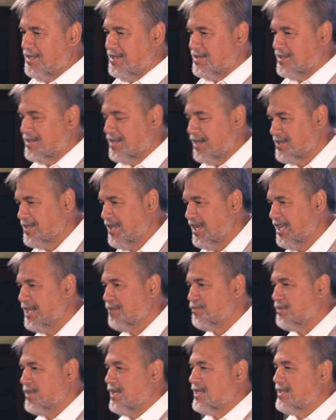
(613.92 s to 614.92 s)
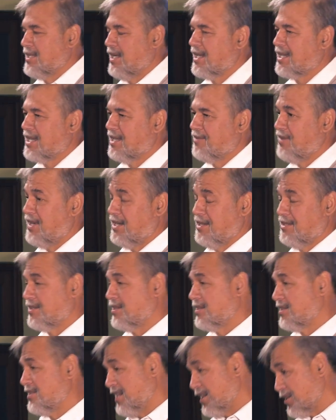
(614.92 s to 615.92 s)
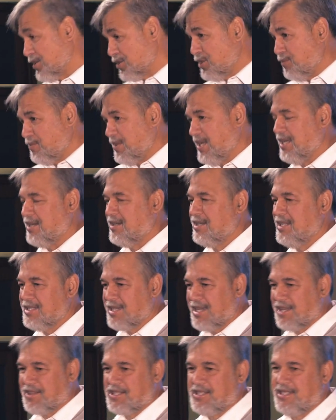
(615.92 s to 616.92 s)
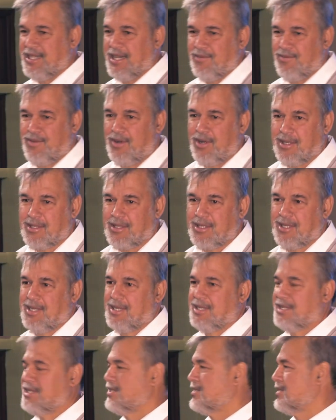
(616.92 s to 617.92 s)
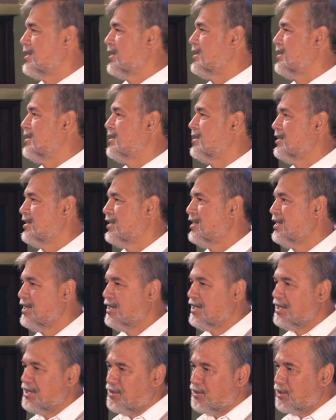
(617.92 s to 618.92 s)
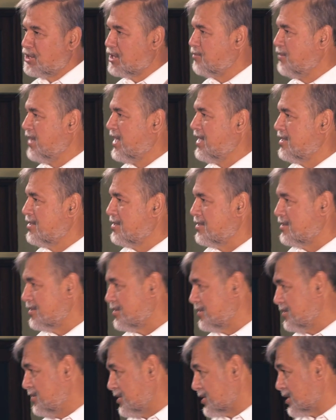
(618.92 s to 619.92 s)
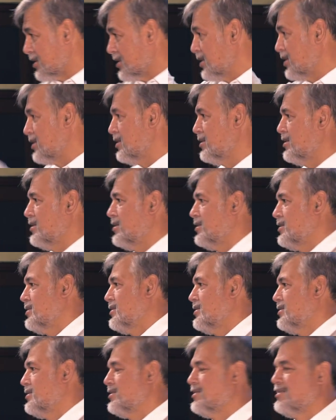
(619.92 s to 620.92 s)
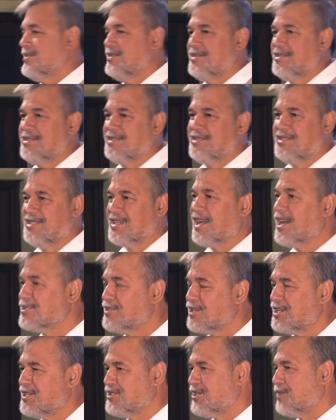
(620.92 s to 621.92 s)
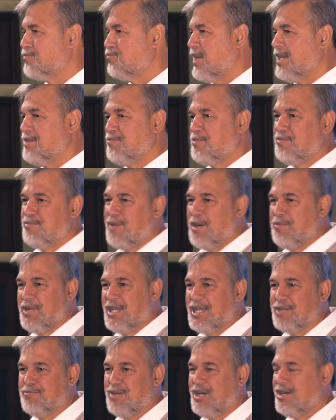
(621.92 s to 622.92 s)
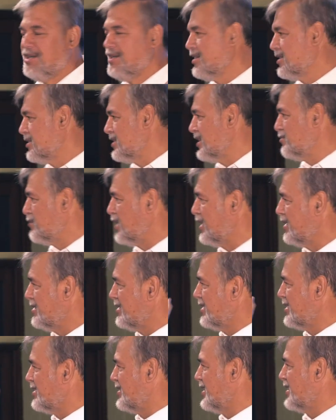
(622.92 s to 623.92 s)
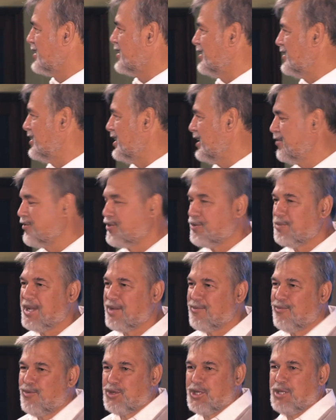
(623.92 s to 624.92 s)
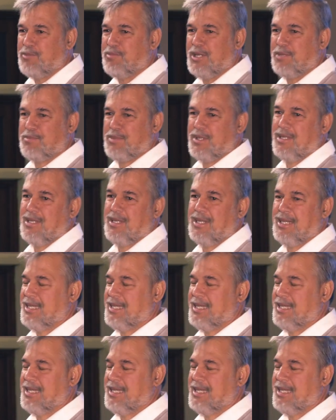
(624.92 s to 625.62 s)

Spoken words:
So I stand up and I say, okay, fine, I've got too many, I need to cut this down fast. So all the men, you can go. So the guys who can stop mumbling and moaning, and they go. And I left about 40 people.